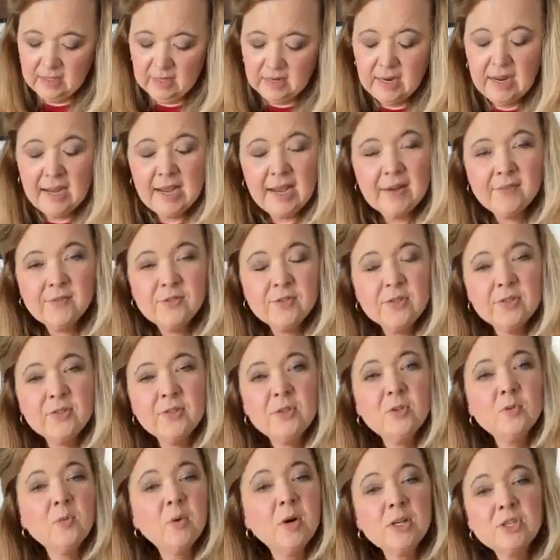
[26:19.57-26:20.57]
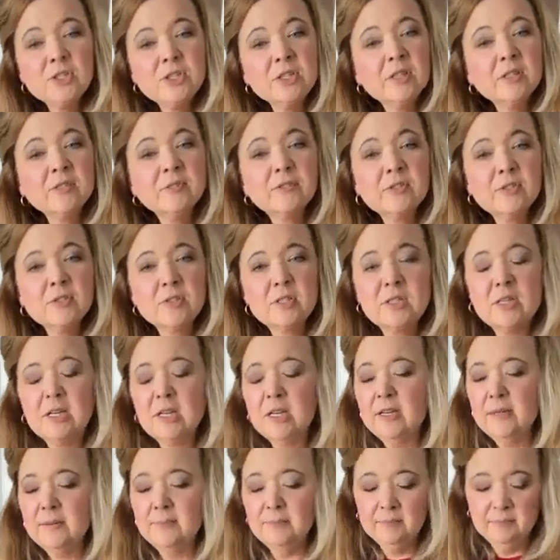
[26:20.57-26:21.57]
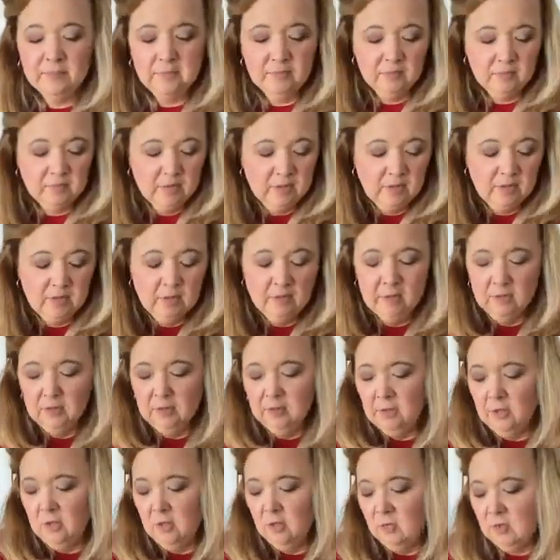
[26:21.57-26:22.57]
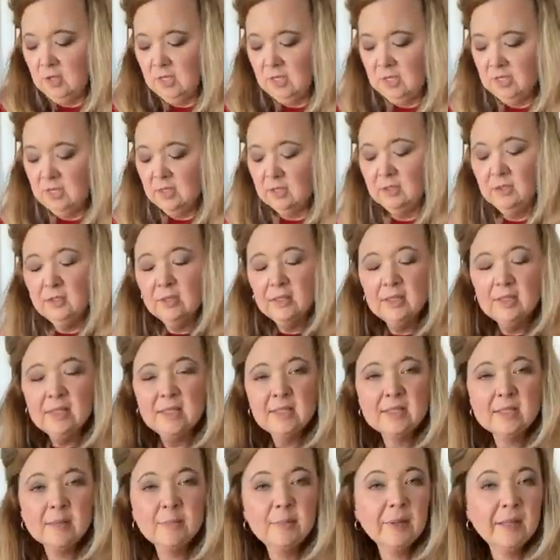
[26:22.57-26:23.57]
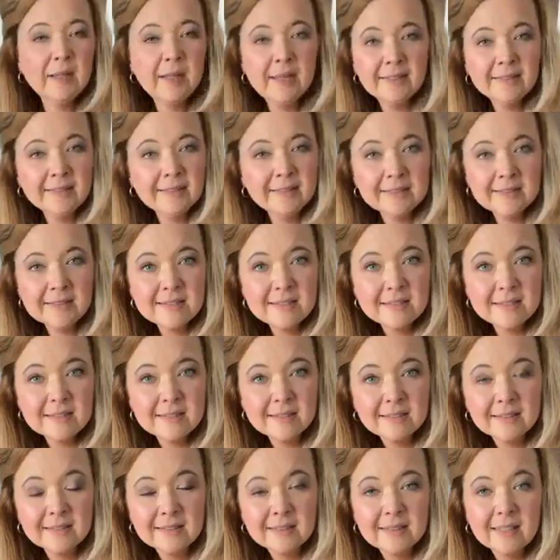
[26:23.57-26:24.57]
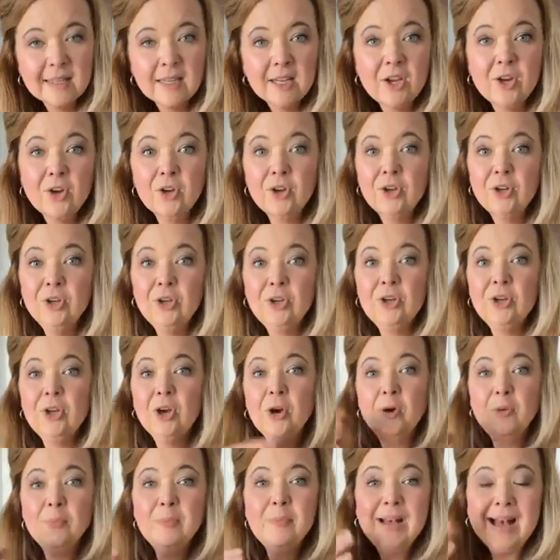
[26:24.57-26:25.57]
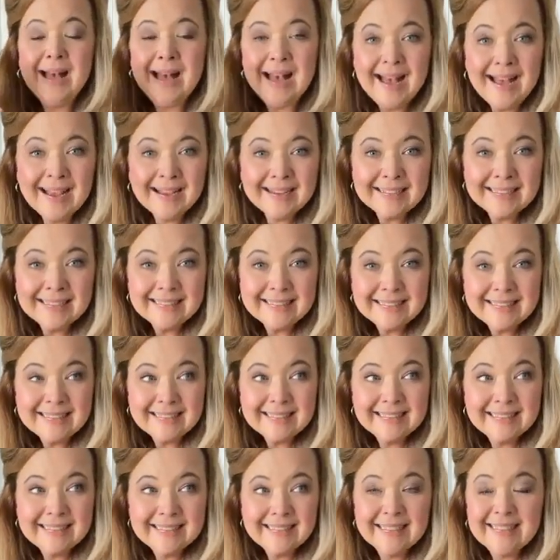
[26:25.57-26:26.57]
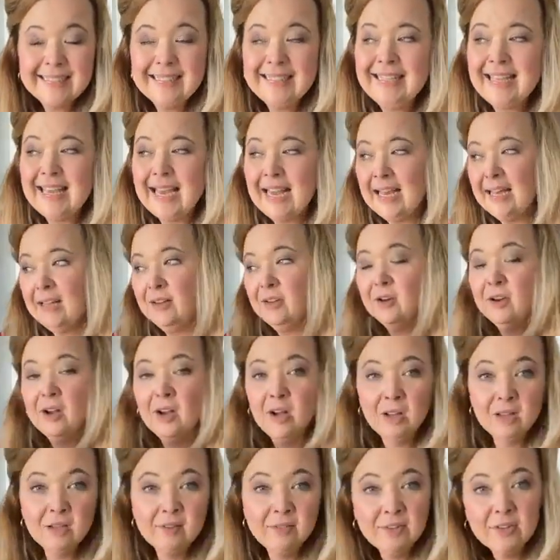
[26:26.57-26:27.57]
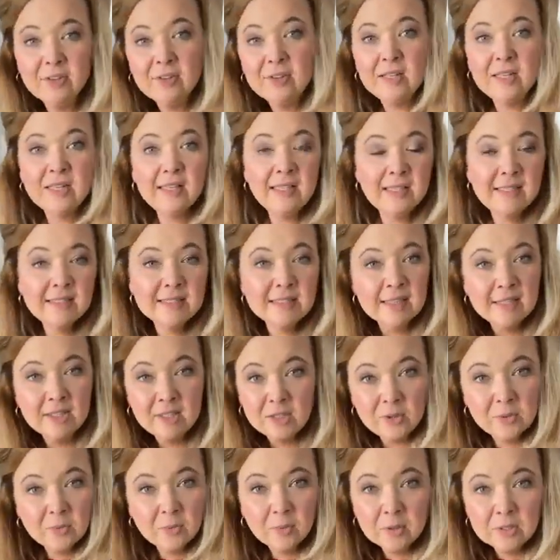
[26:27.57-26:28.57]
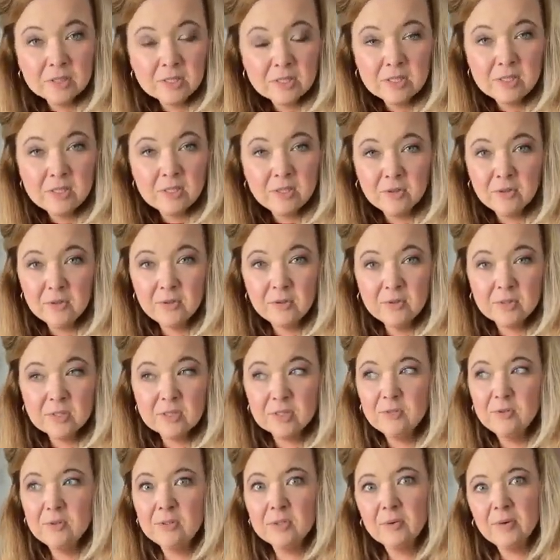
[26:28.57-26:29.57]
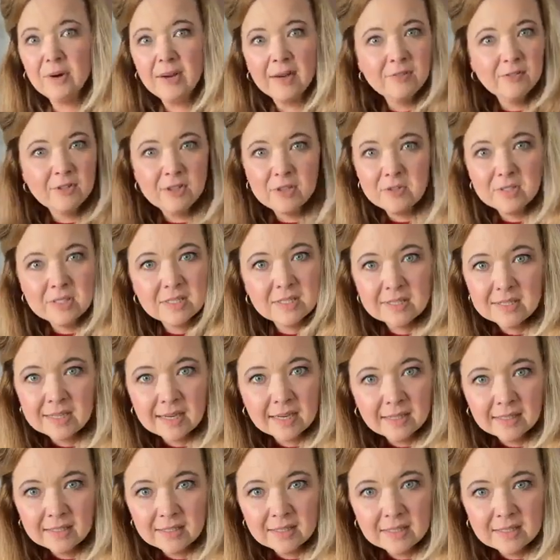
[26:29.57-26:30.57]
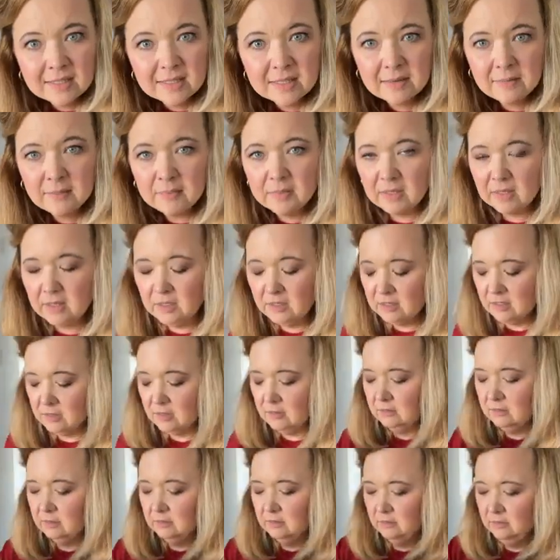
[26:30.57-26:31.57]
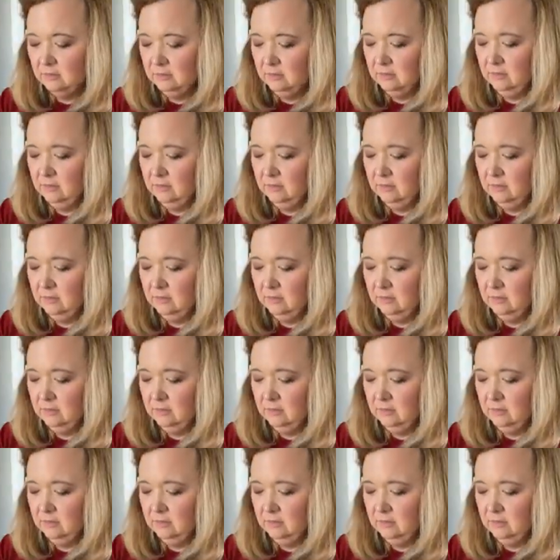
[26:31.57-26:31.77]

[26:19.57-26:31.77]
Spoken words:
And then after you watch it the first time, you can look at the supply list, go back, gather all of your things that you want to use. You don't have to use exactly the same things.